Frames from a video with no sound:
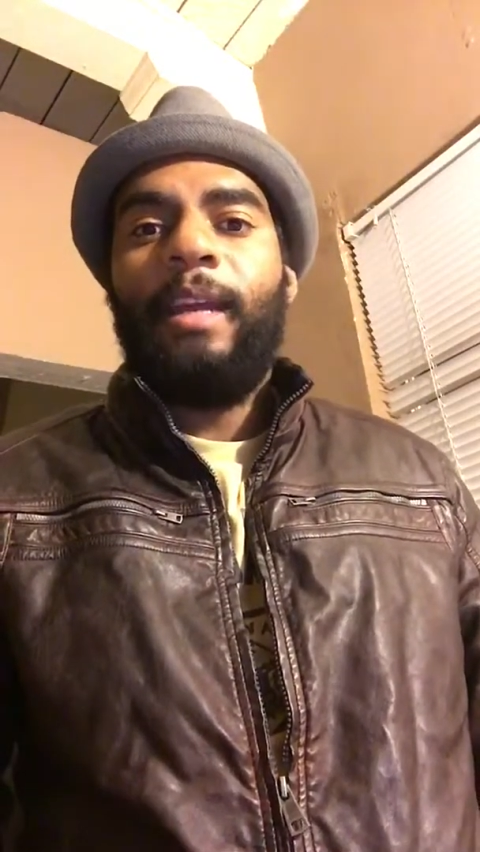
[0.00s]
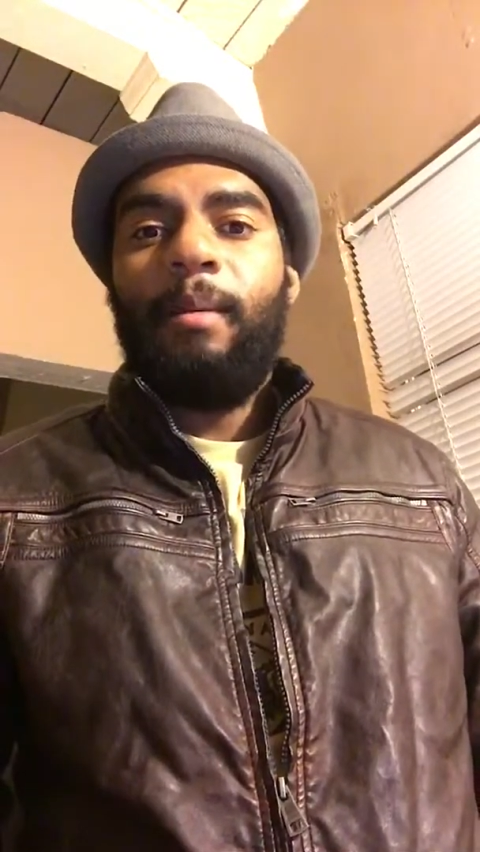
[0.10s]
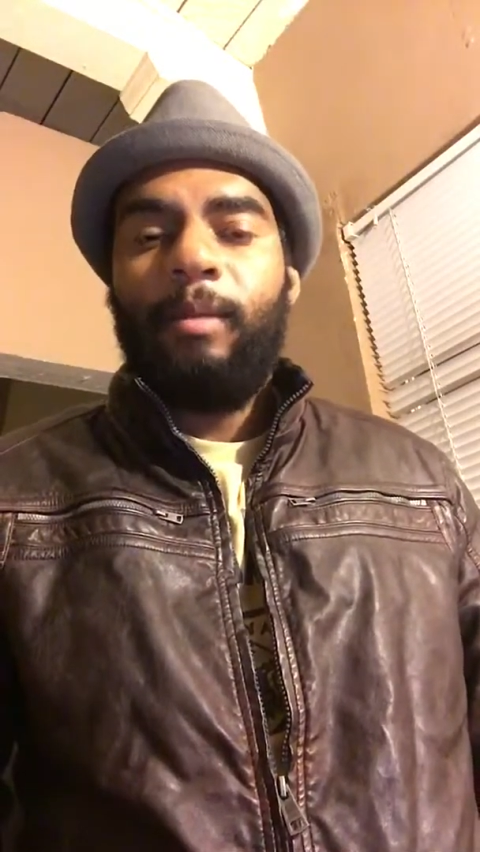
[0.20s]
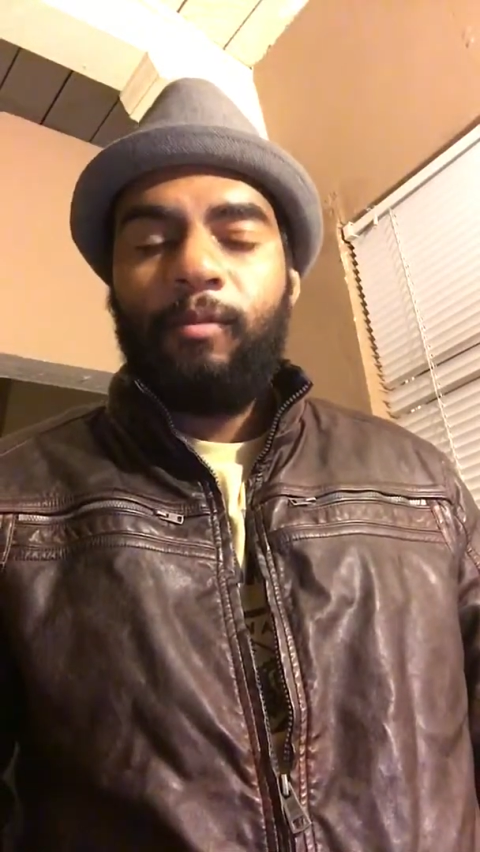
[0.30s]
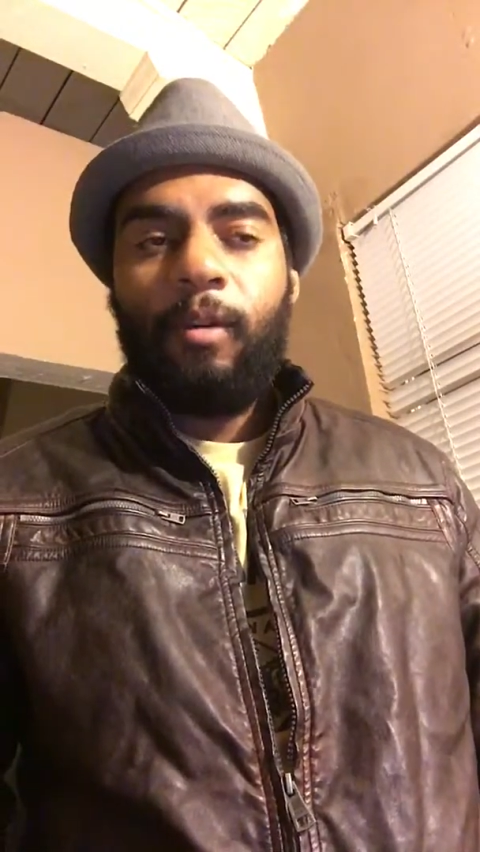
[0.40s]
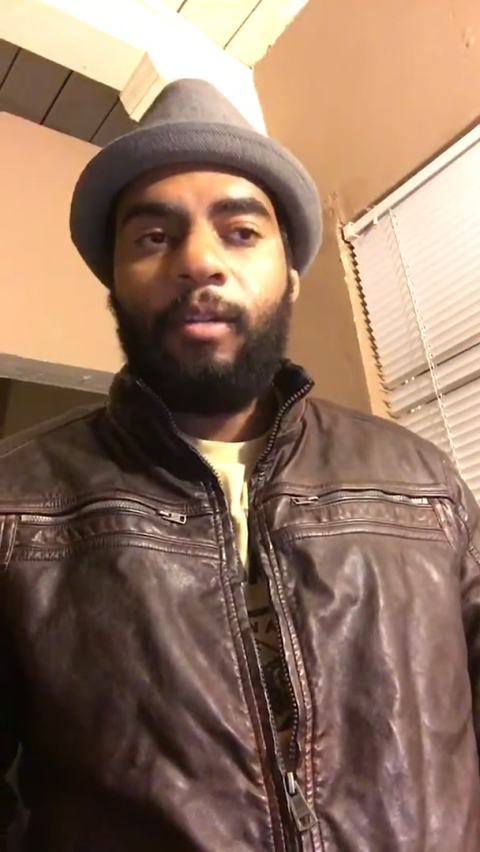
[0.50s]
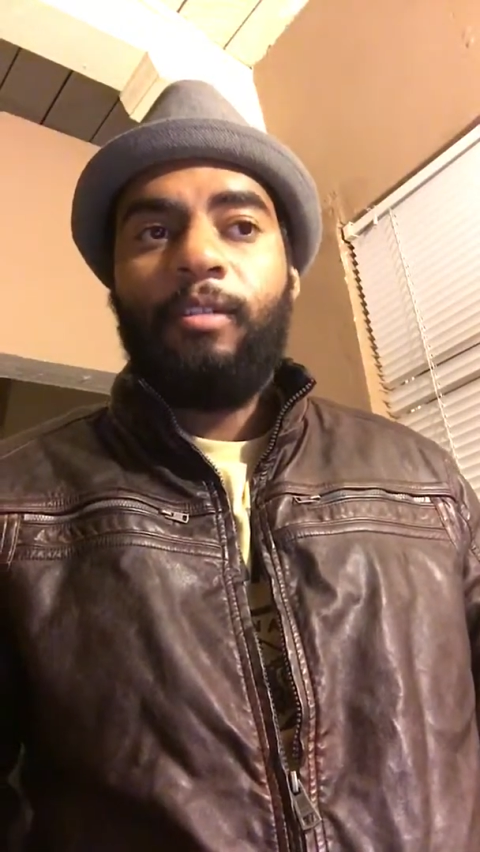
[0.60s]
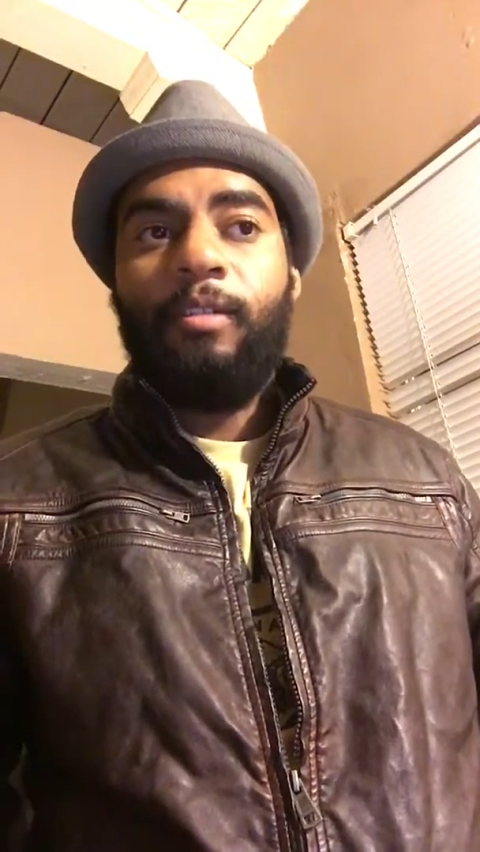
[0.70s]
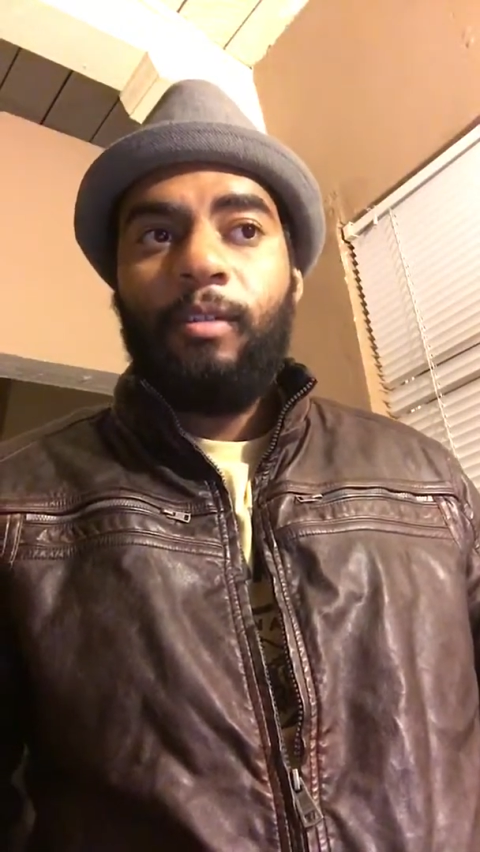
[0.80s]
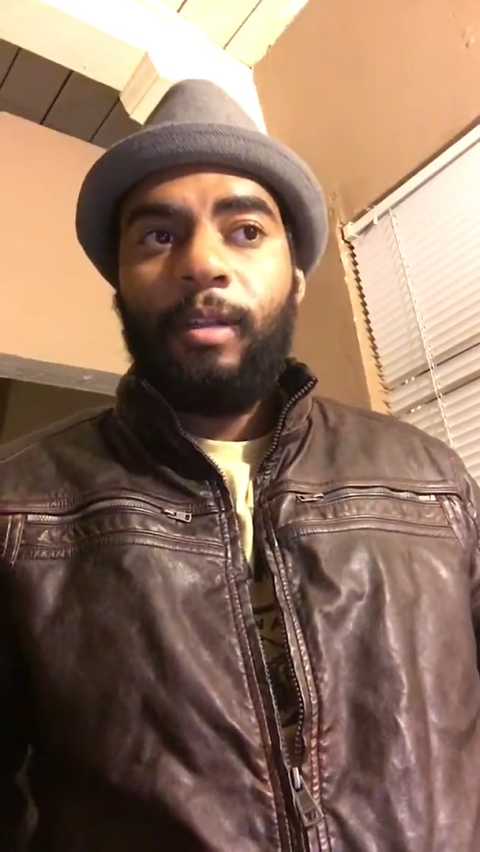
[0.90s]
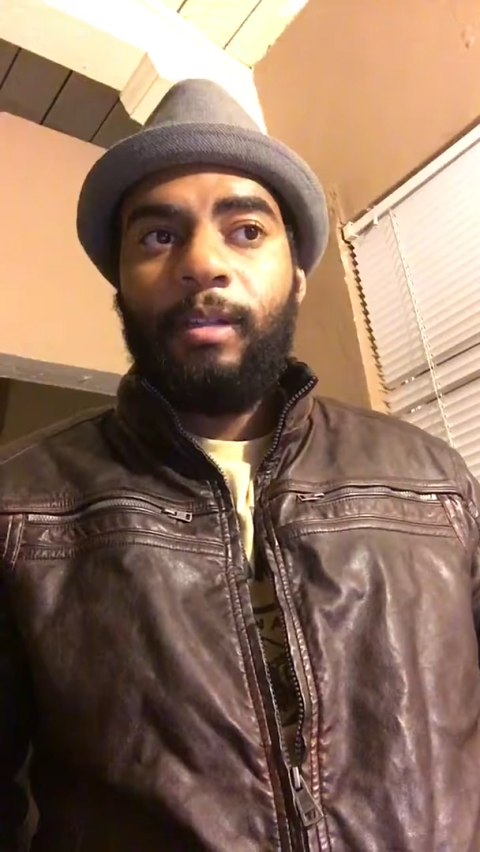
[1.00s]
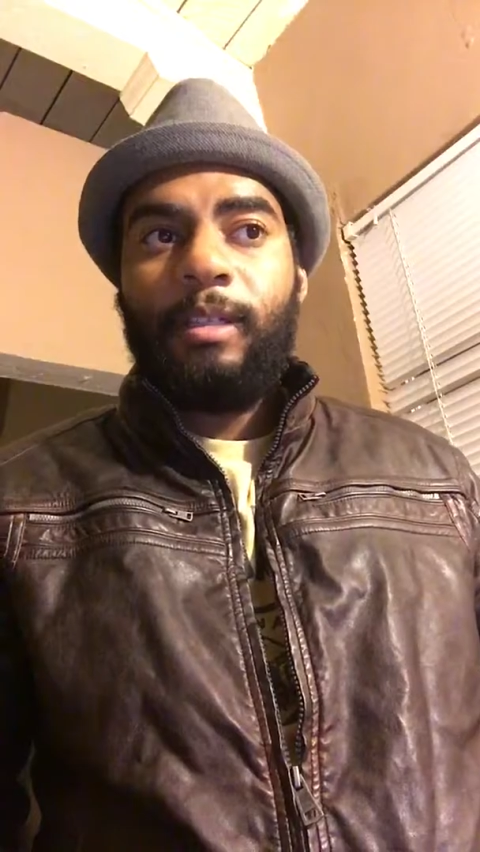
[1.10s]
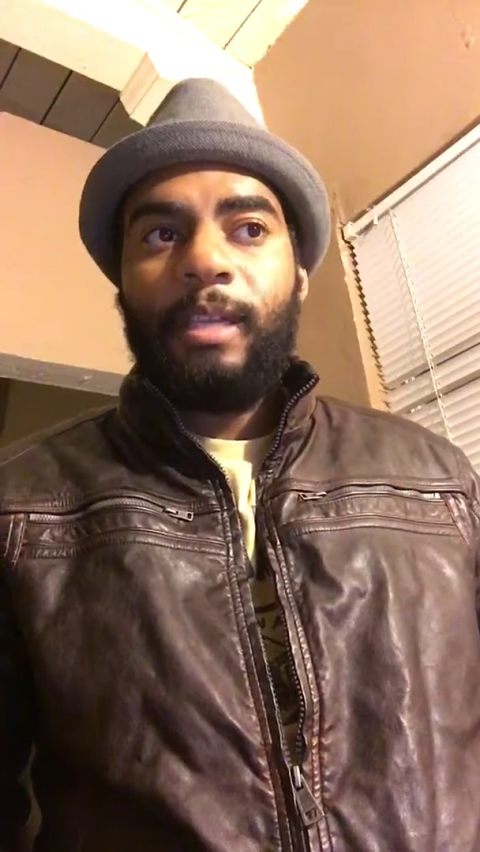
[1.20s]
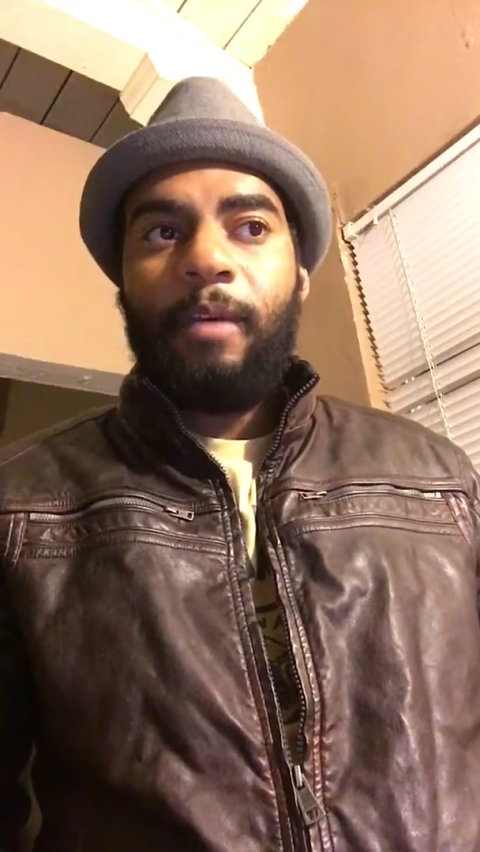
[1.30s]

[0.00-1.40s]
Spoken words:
endowed for our students.